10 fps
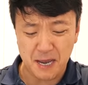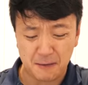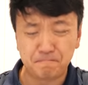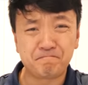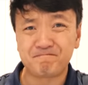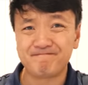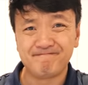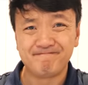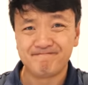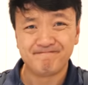Yeah.
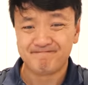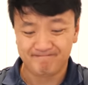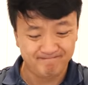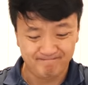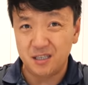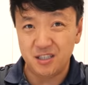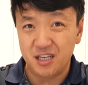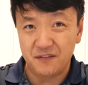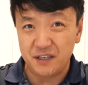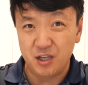This
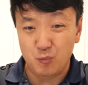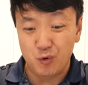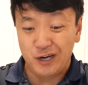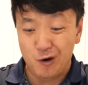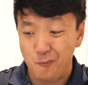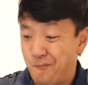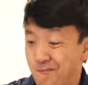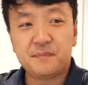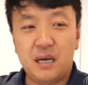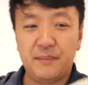is definitely no bueno.
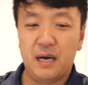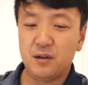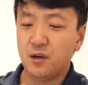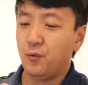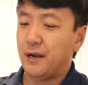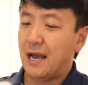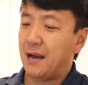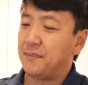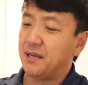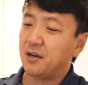I mean, I don't know what
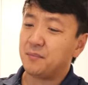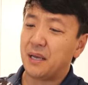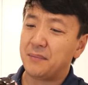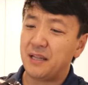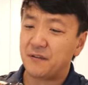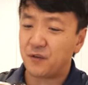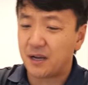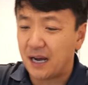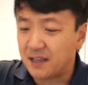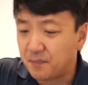happened here. Maybe they
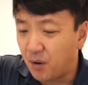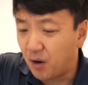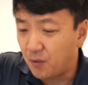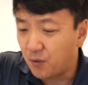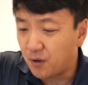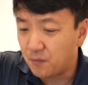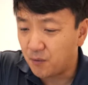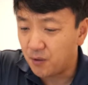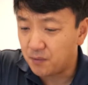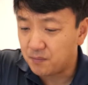forgot the part
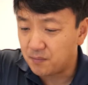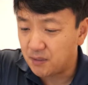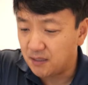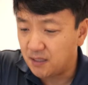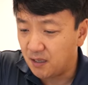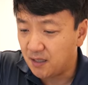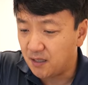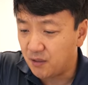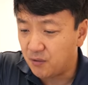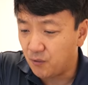where they tell you
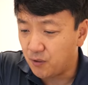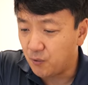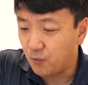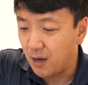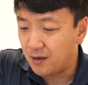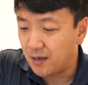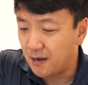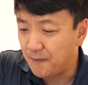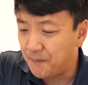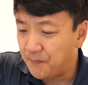to throw the water
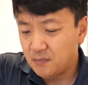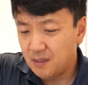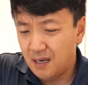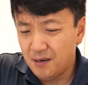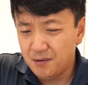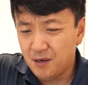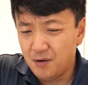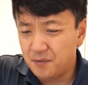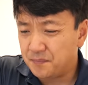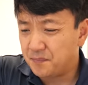out? I don't
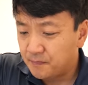know.